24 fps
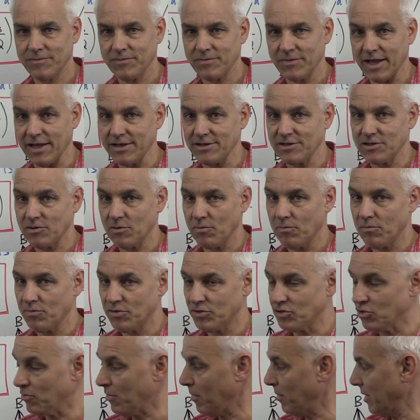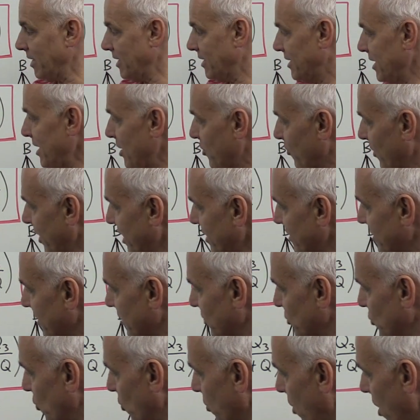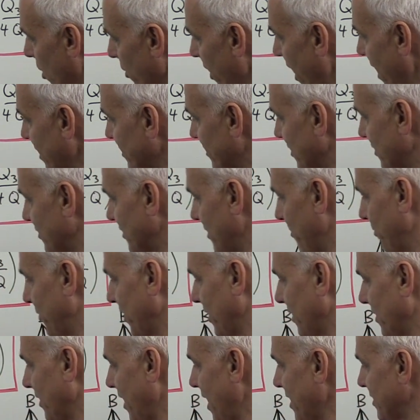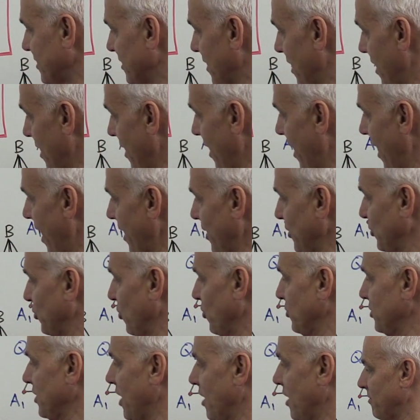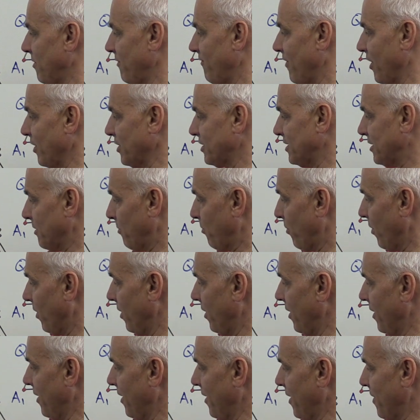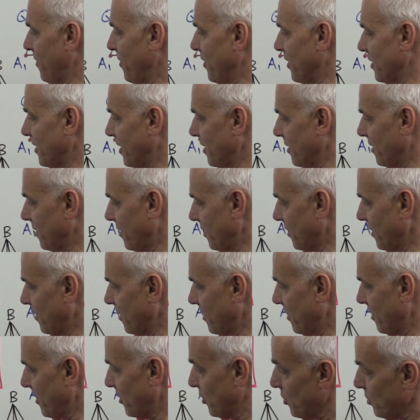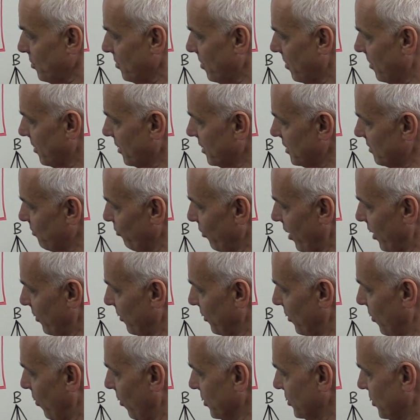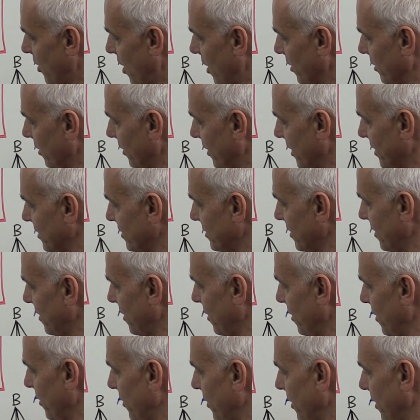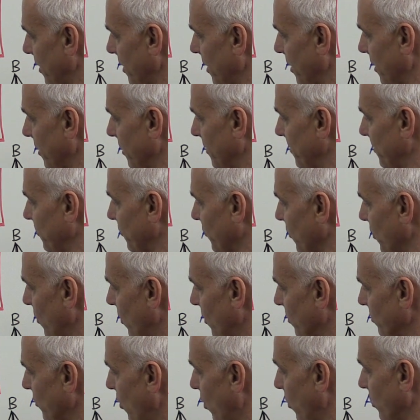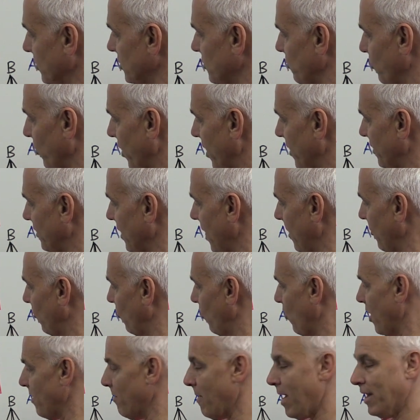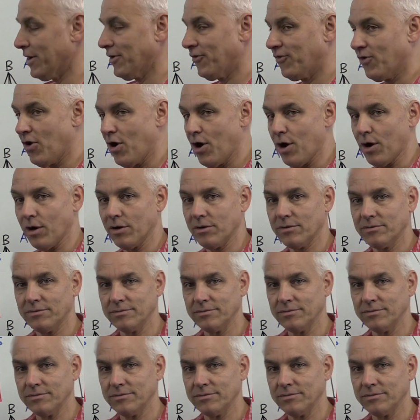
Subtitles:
It's presumably decreased, it's no longer S, it's something less, and it turns be very simple. The new spread with the horizontal is the old spread times 1 minus R.